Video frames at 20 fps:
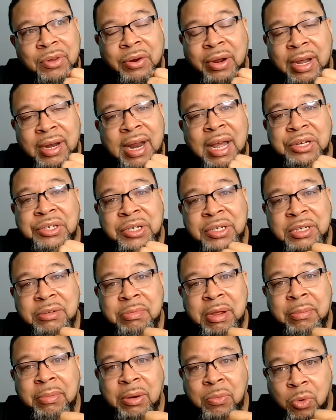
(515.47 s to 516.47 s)
connection to
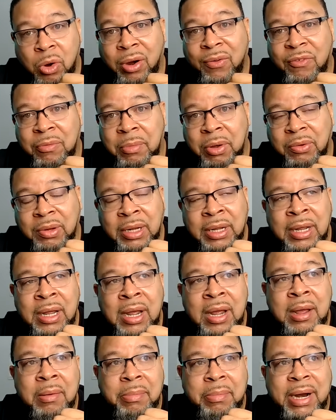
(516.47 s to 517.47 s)
be able to work remotely.
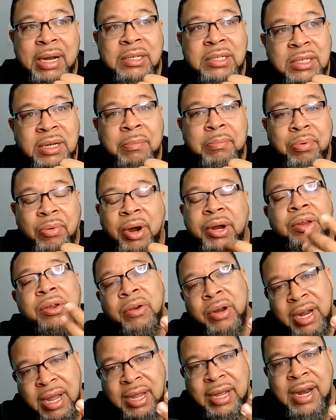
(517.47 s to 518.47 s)
But at some point, you're
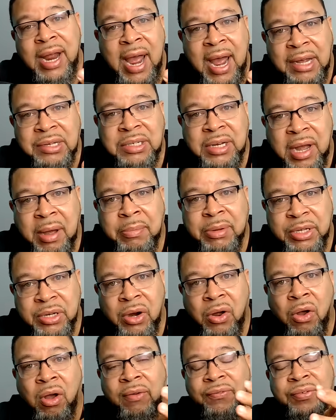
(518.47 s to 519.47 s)
going to get asked to come into
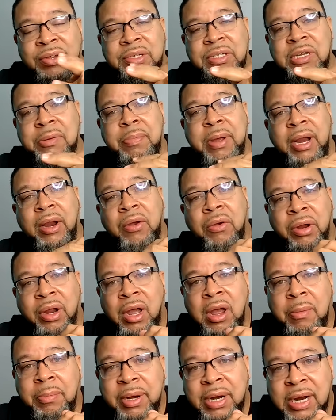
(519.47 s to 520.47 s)
the office, depending on the
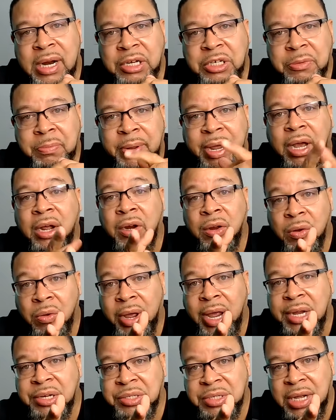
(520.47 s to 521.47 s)
company that you pick or the
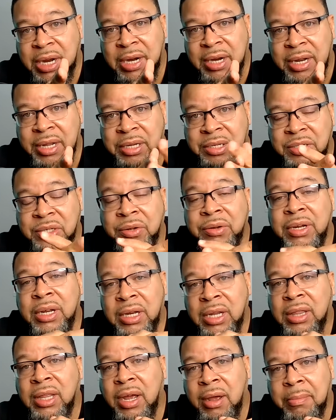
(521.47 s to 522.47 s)
location that it is. So you
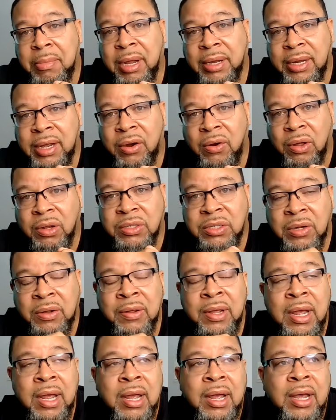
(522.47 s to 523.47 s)
need to think about that also.
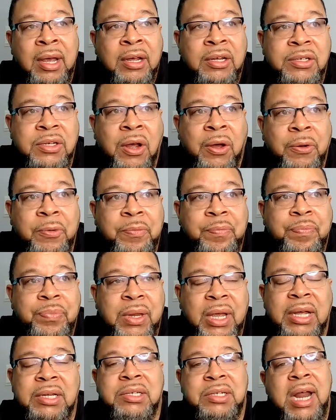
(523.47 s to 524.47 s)
So
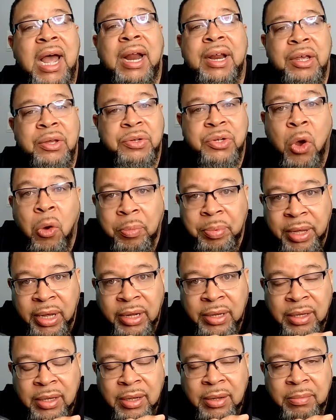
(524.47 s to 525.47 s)
it's not a
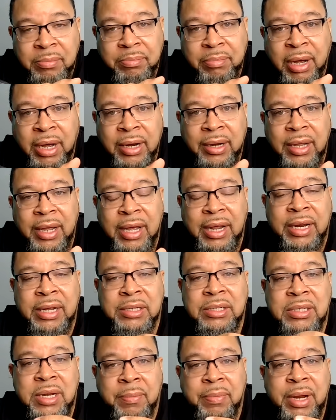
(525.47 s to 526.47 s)
utopia, but it
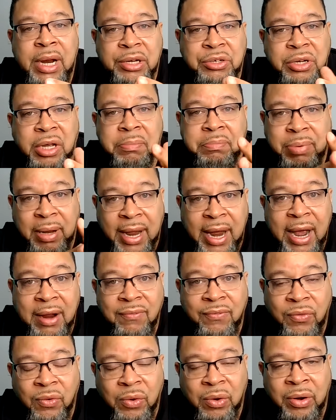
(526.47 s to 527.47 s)
is something that you can plan
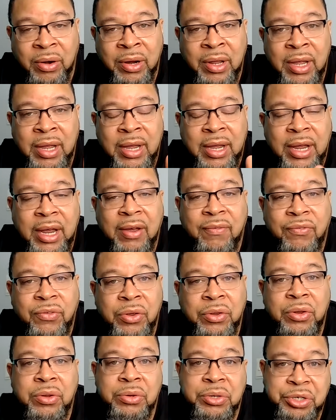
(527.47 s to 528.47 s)
for if
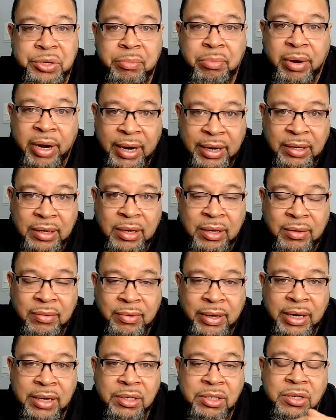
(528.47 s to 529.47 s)
you use your brain,
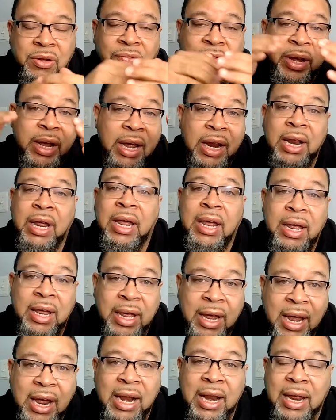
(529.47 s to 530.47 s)
right? So for
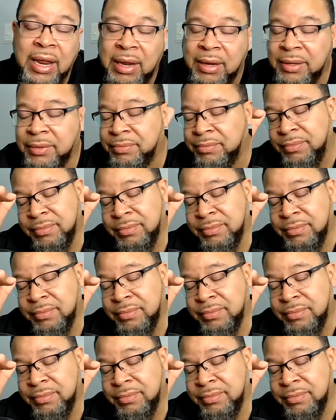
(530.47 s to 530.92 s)
anybody